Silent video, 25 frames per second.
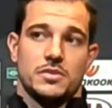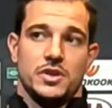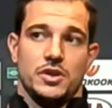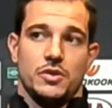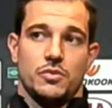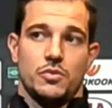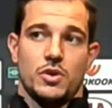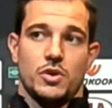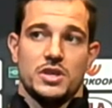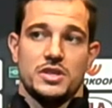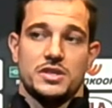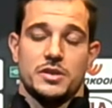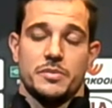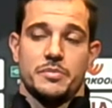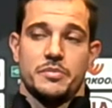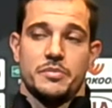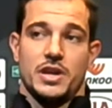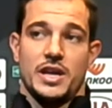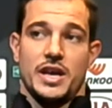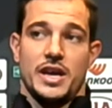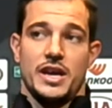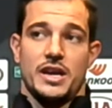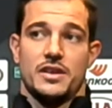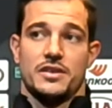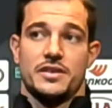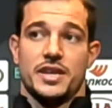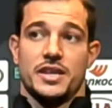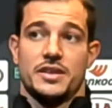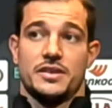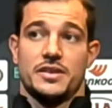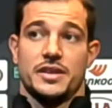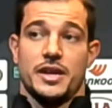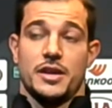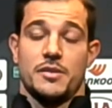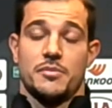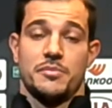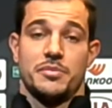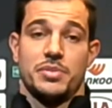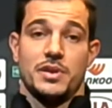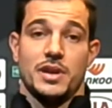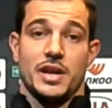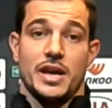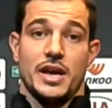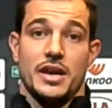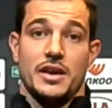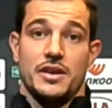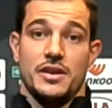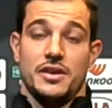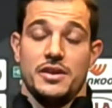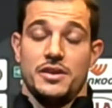He wants a player that can
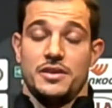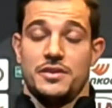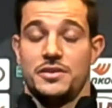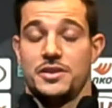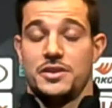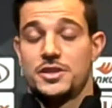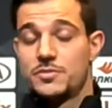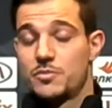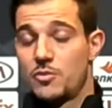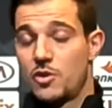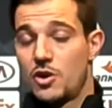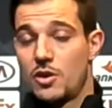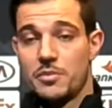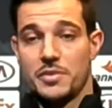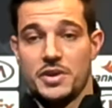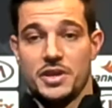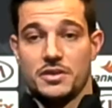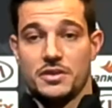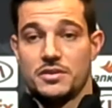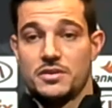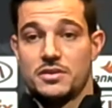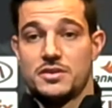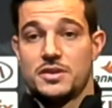play in this moment,